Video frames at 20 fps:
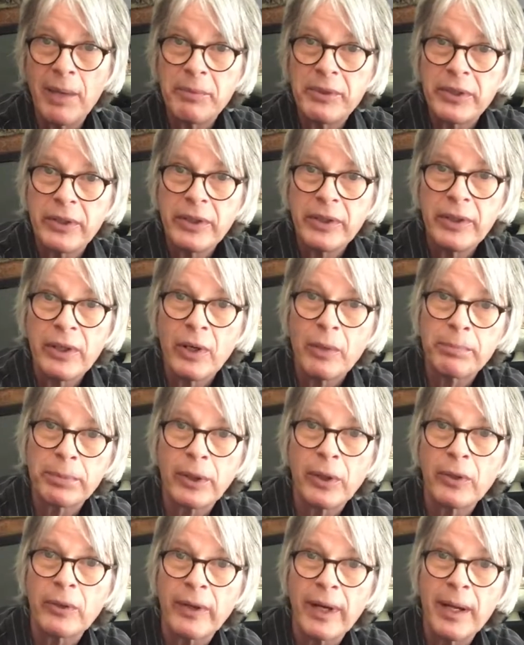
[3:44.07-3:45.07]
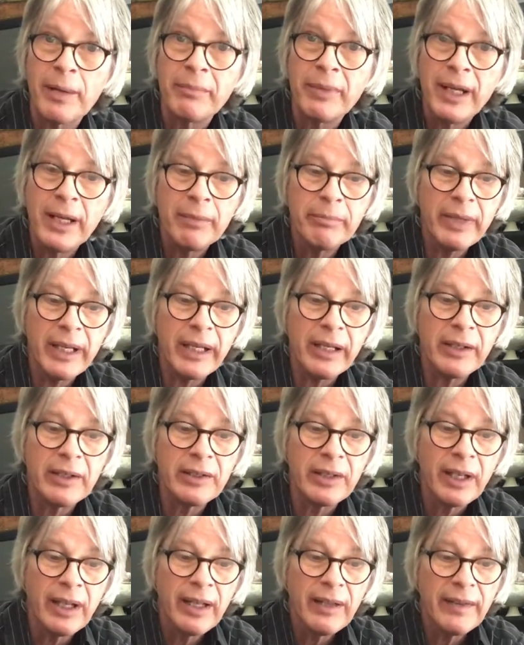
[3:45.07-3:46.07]
sure you know program means
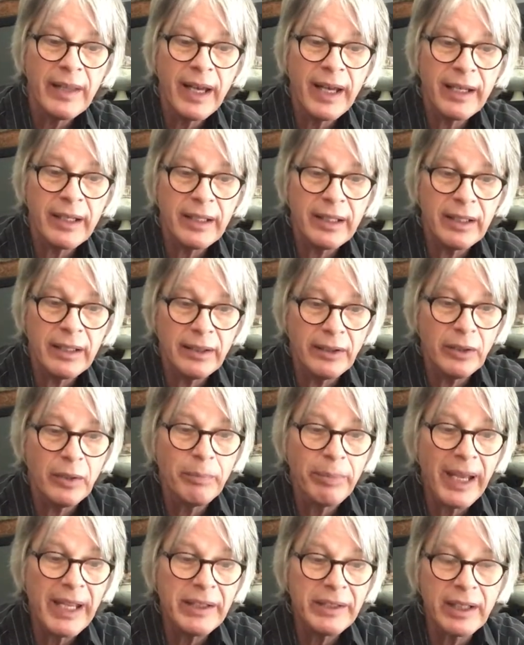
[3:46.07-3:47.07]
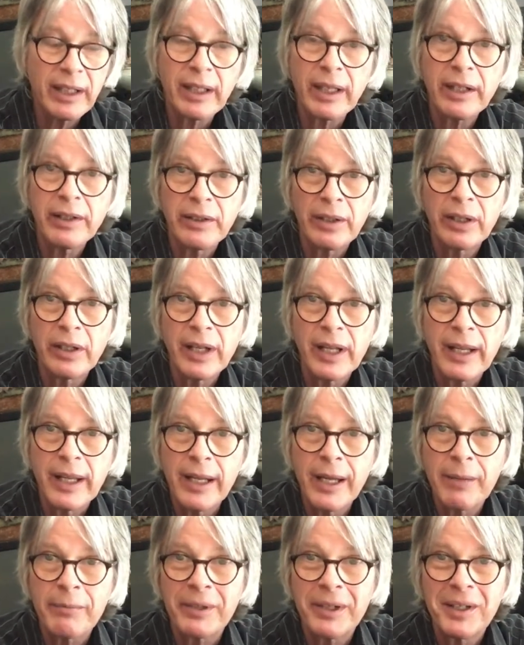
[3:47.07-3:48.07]
that you basically turn the
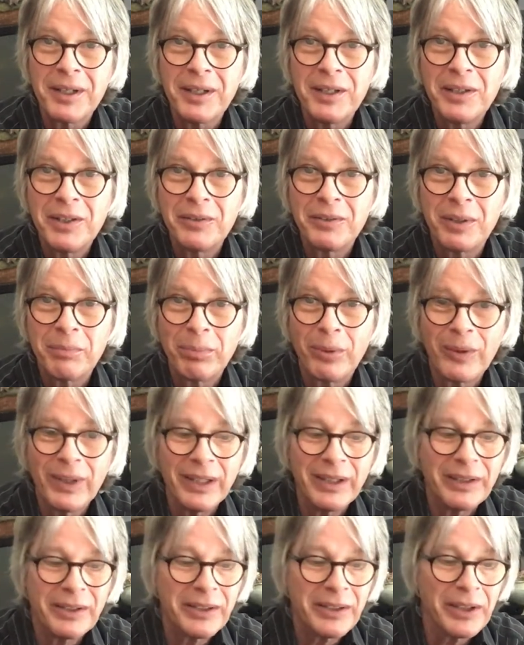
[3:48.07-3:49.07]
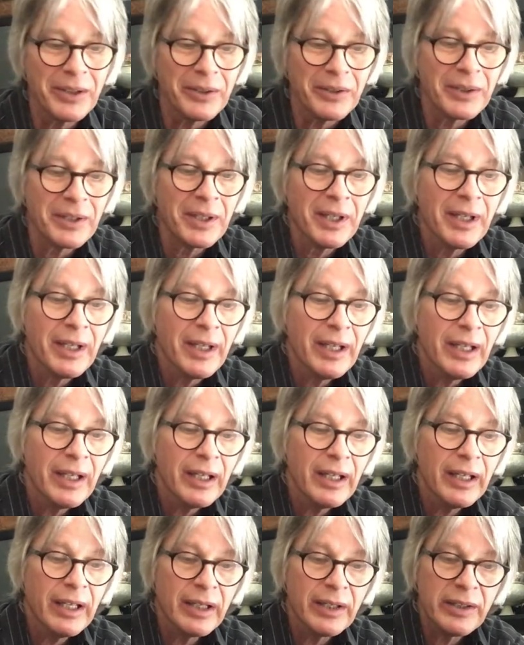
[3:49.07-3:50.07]
camera into a point and shoot.
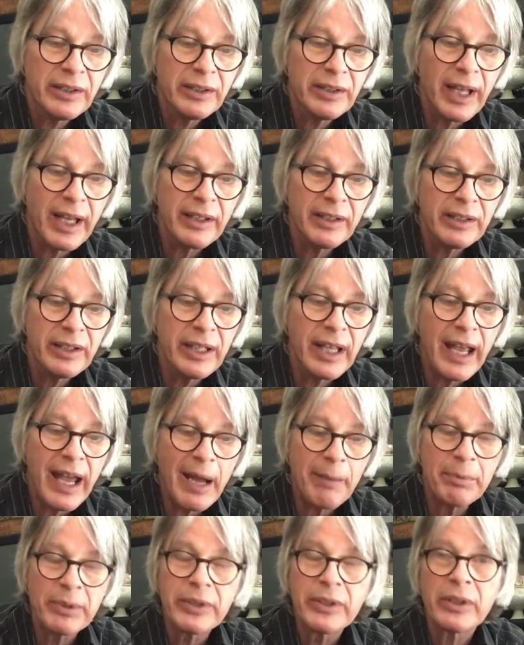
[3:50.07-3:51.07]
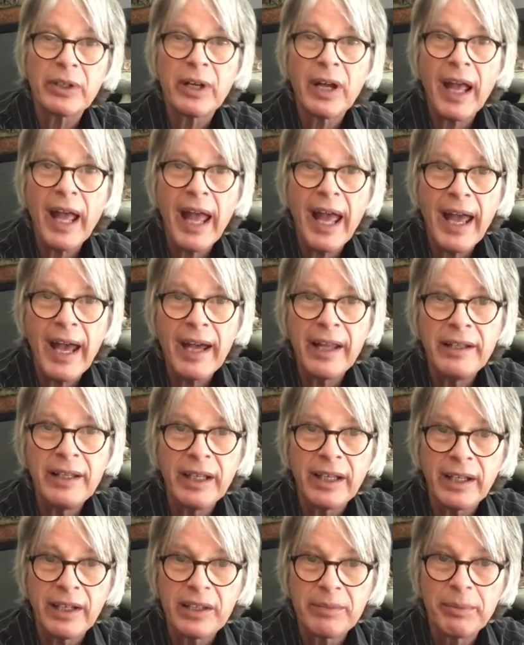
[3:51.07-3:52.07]
It sets the aperture and
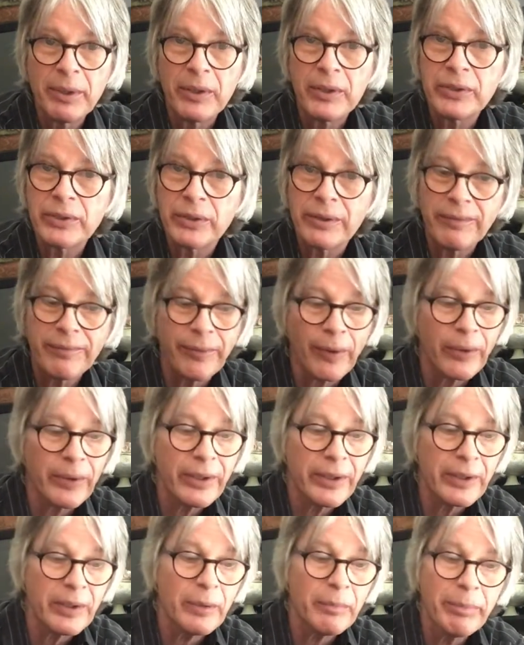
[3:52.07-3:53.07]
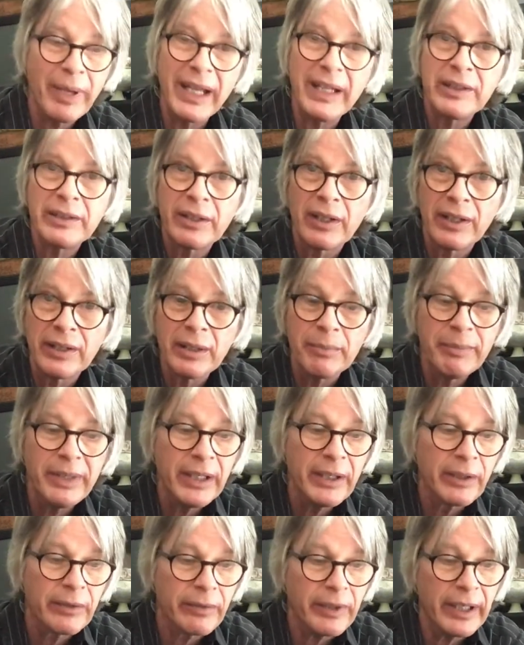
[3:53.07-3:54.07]
the exposure for you based on the
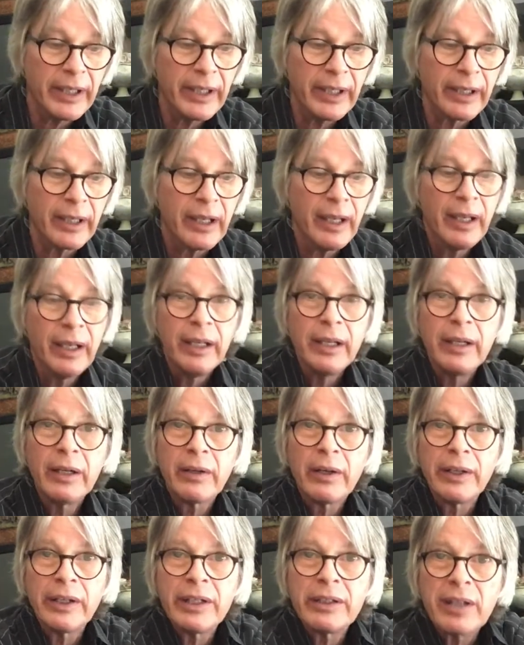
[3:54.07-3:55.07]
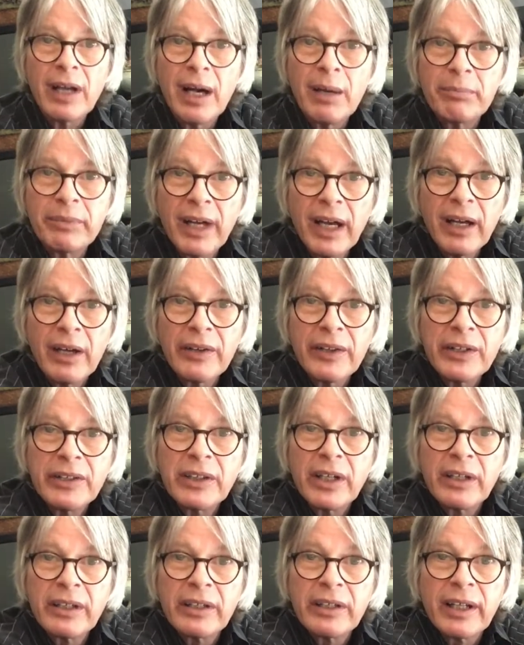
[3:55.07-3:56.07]
meter reading. Here on the top dial, the
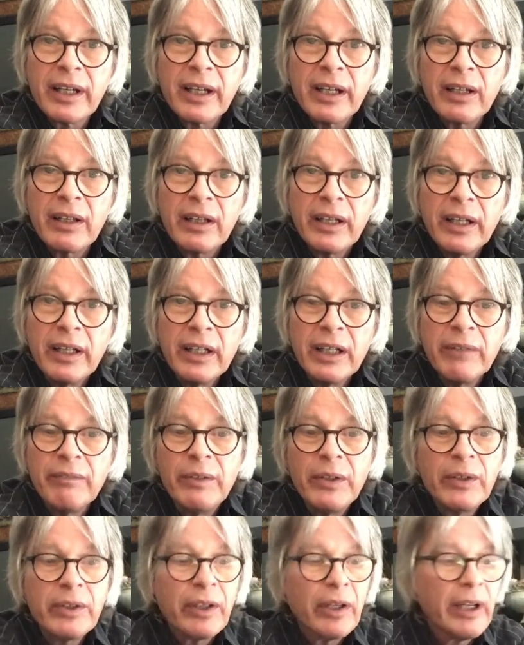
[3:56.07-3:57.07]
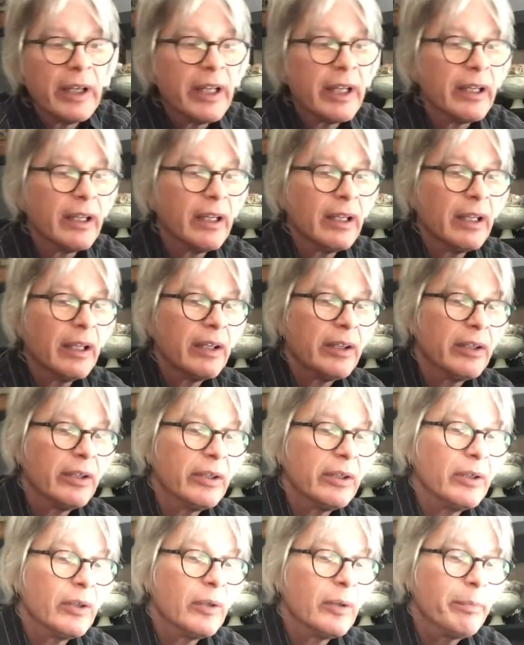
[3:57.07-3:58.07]
shutter dial, if you turn it
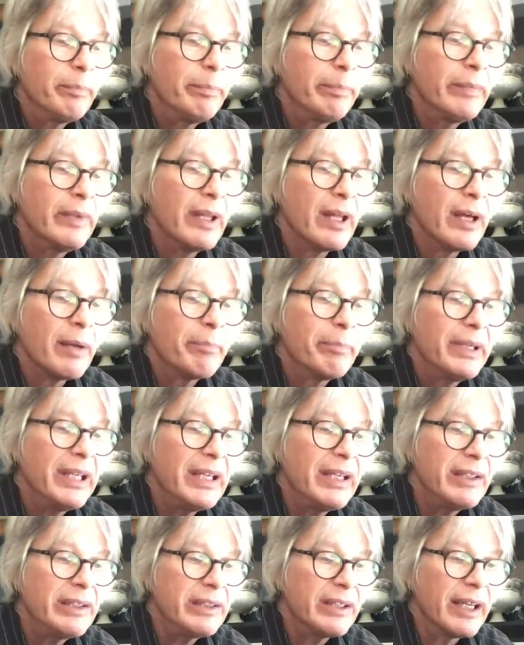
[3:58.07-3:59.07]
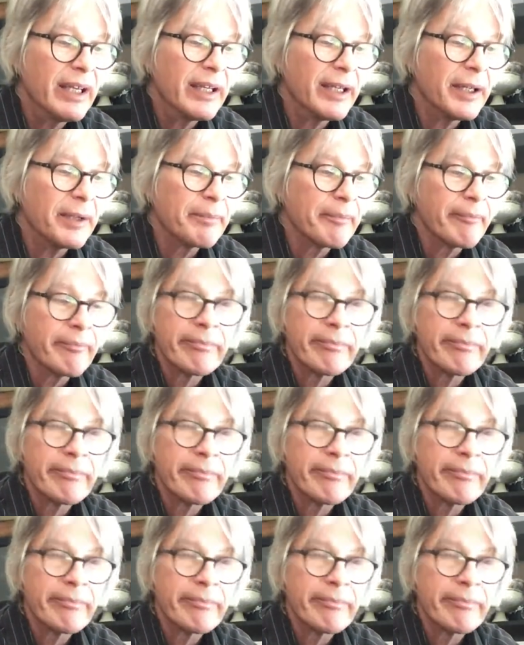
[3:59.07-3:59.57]
to the P setting,